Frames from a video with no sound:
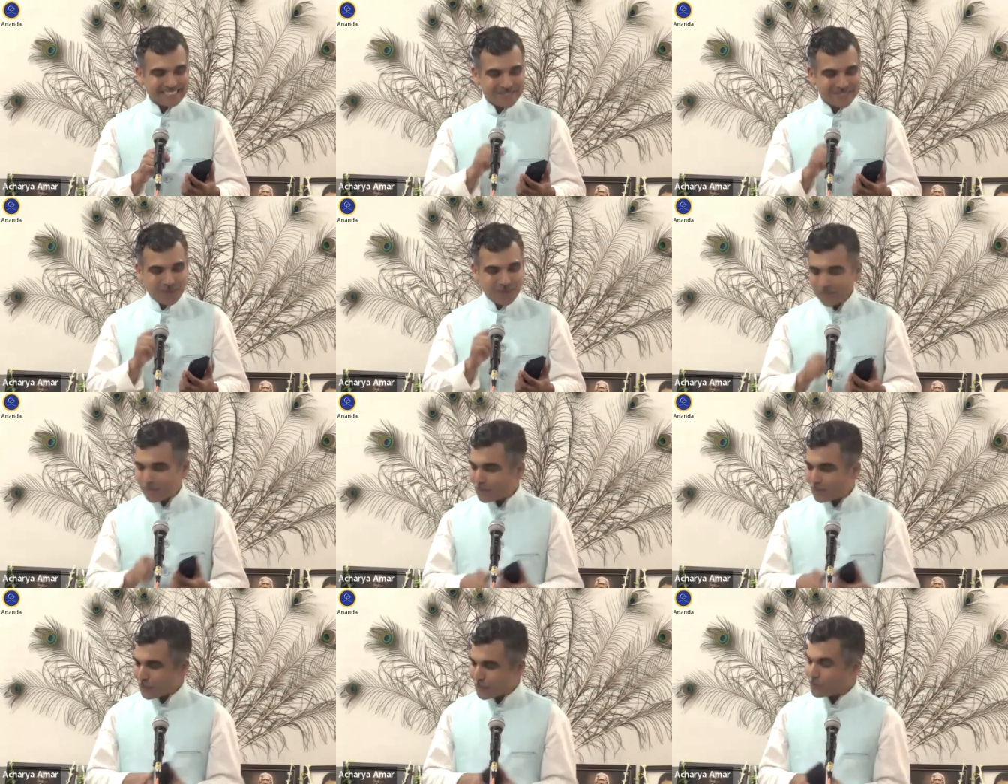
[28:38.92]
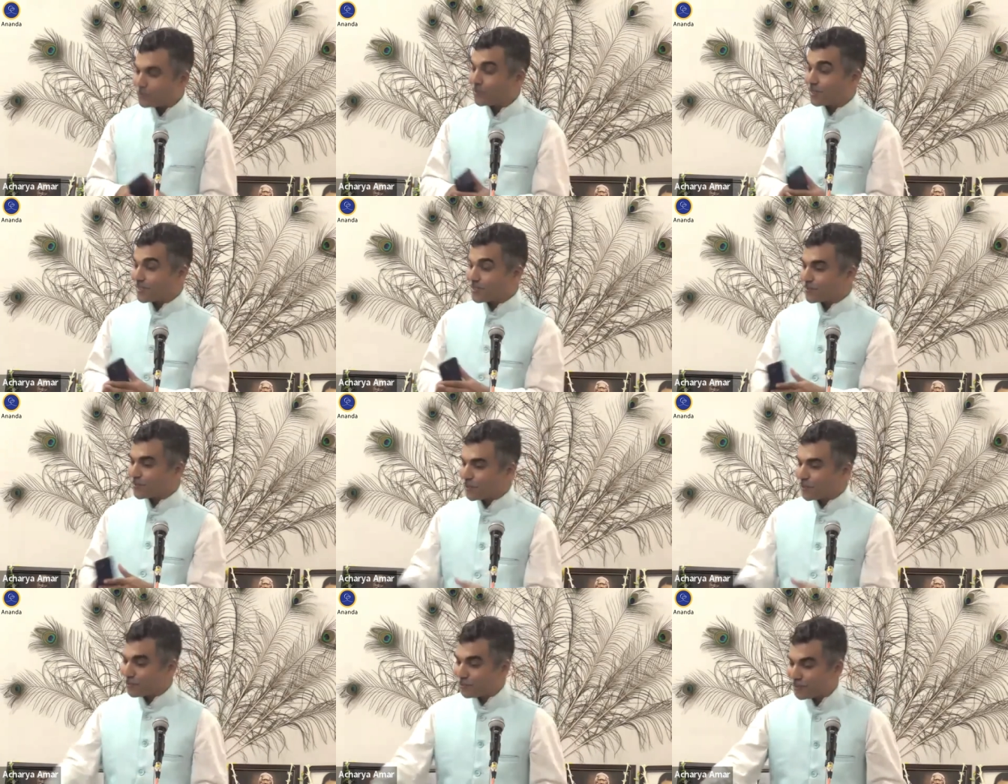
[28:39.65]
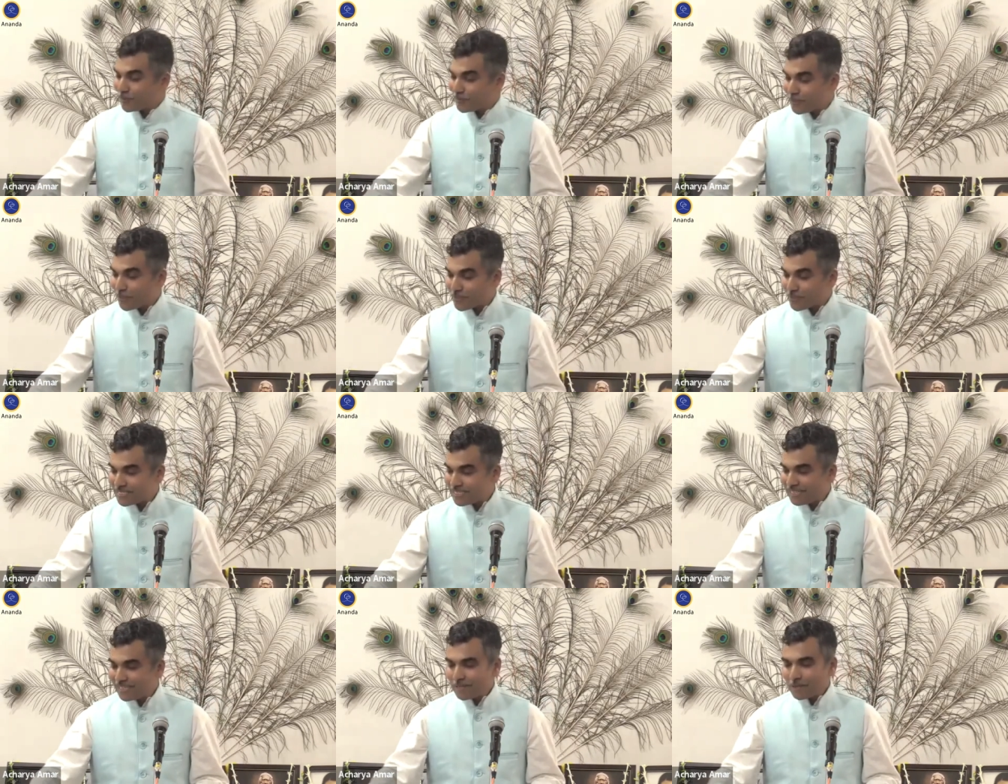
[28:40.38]
So aren't those words beautiful?
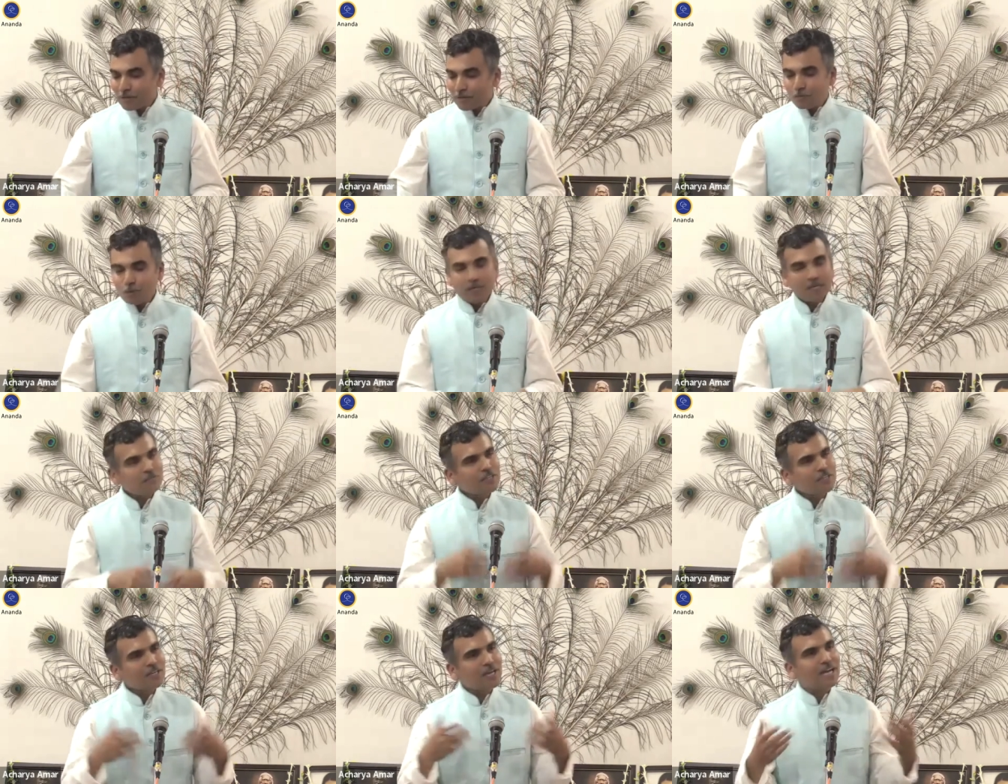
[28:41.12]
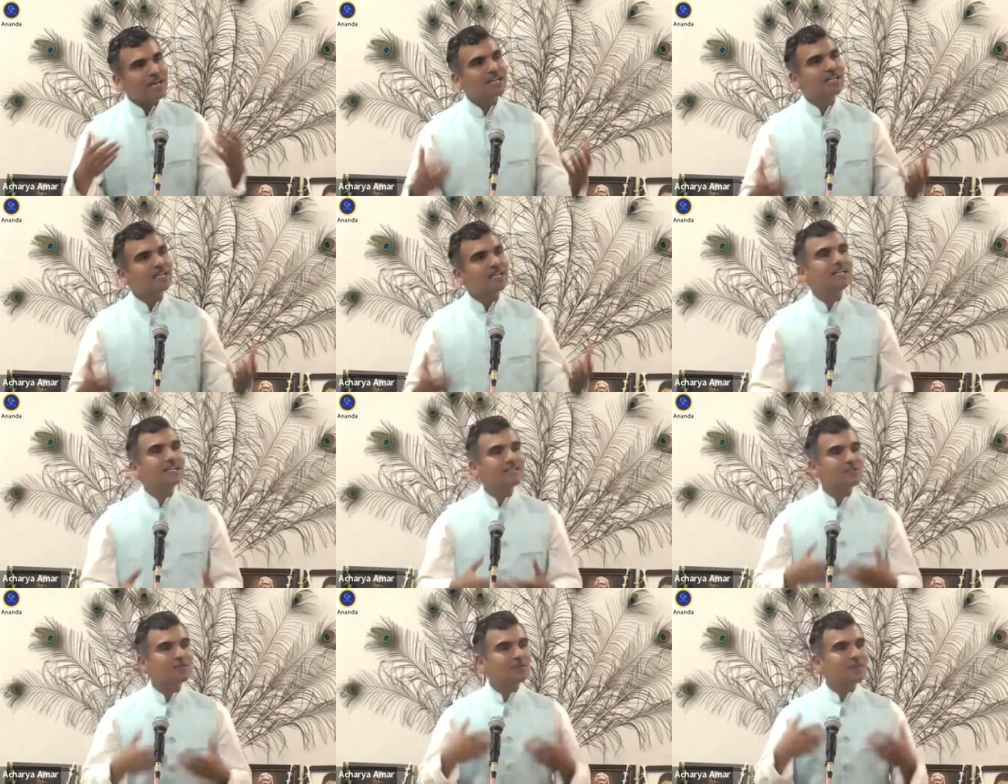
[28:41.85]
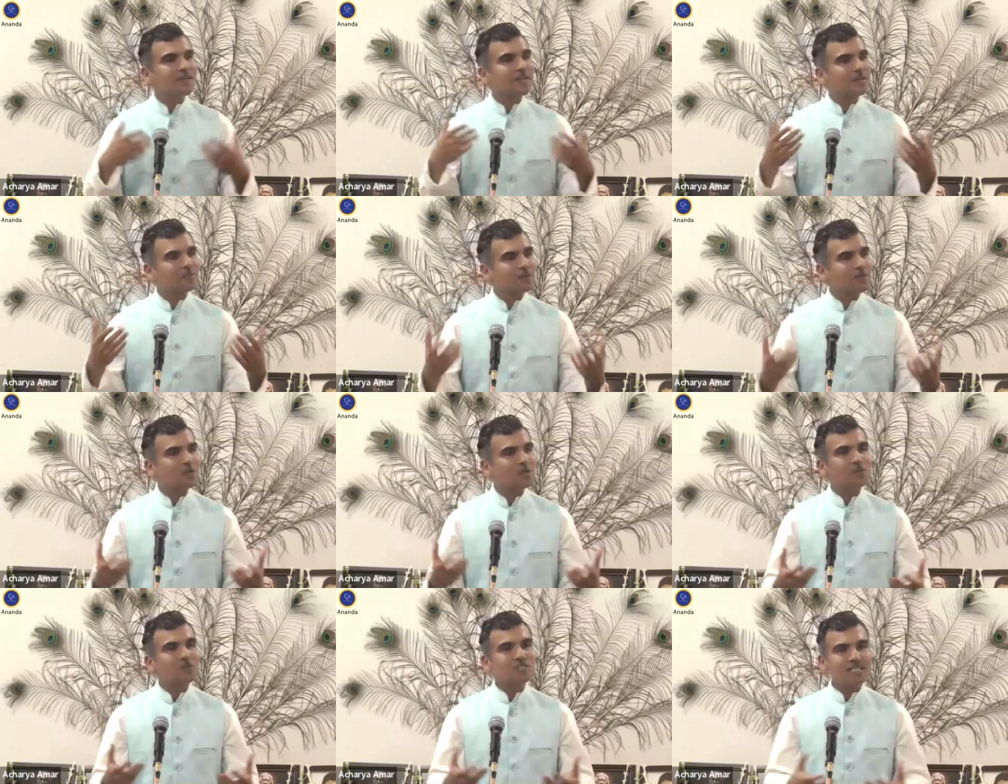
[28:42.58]
Because whatever ugliness we are able
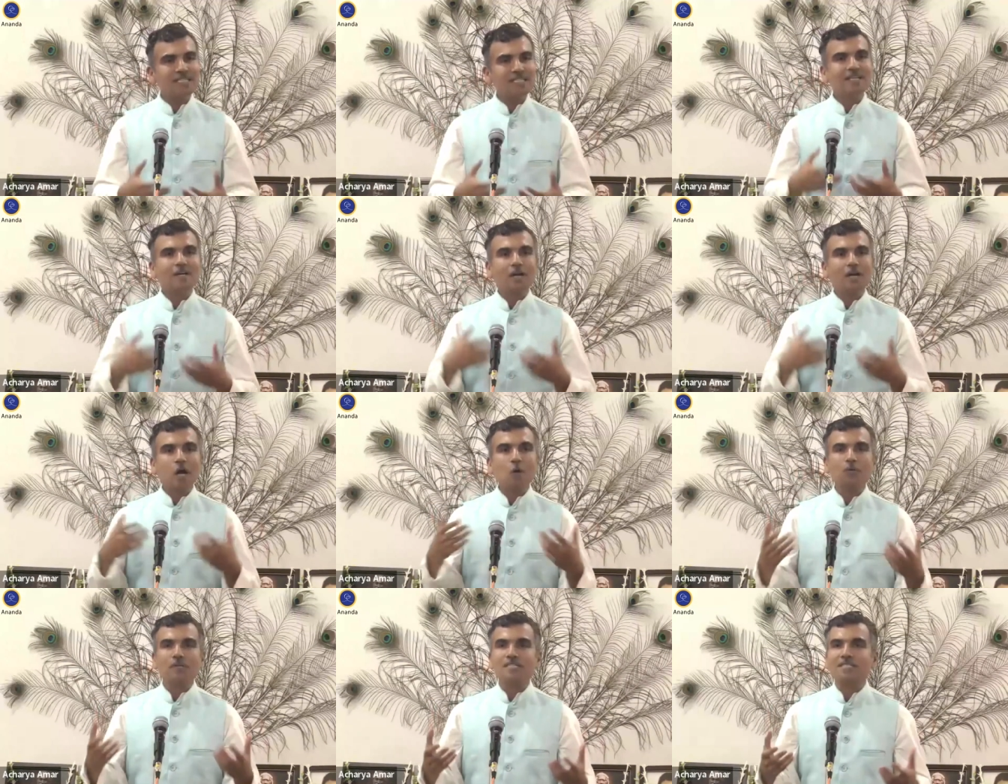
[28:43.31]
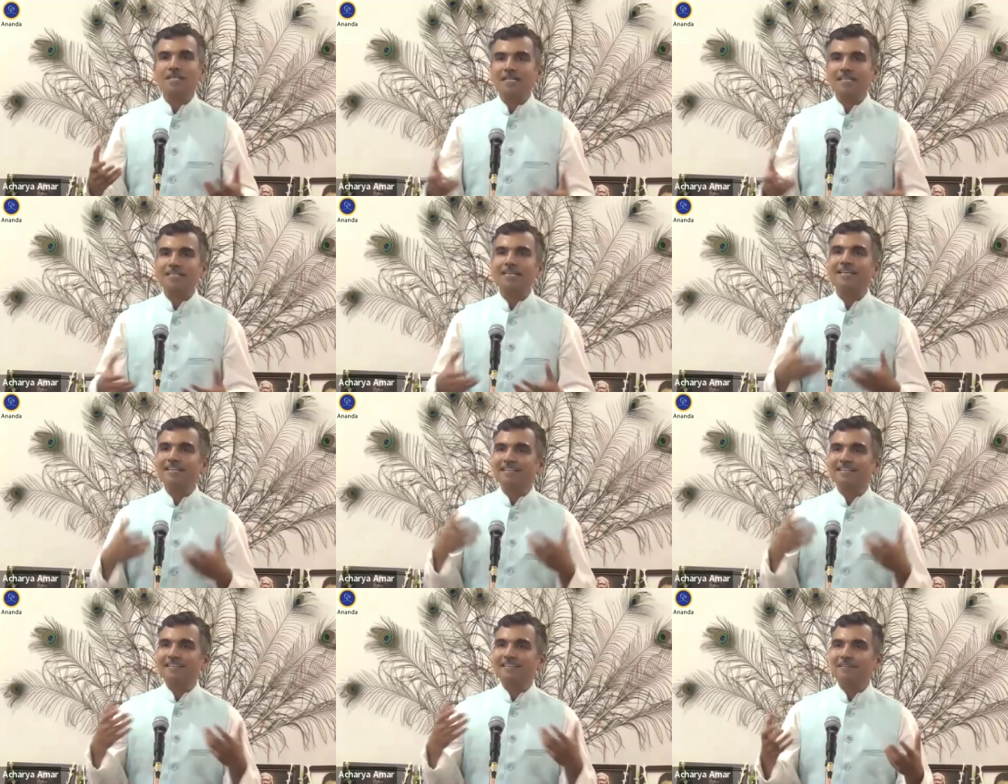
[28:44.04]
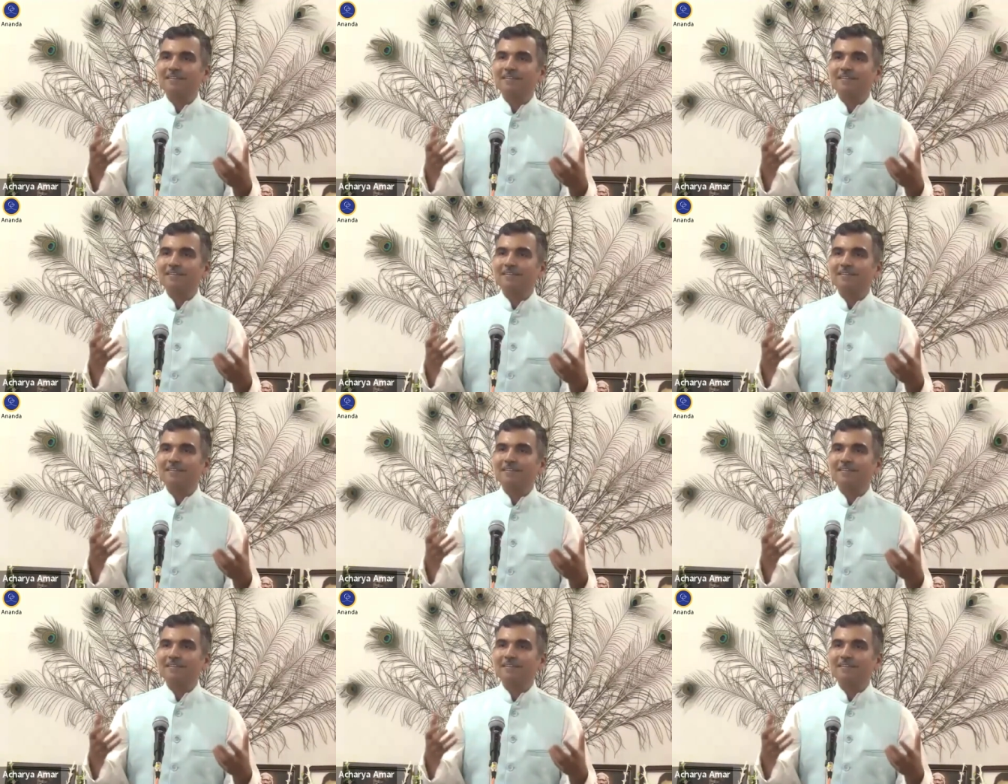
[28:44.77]
to see around is nothing,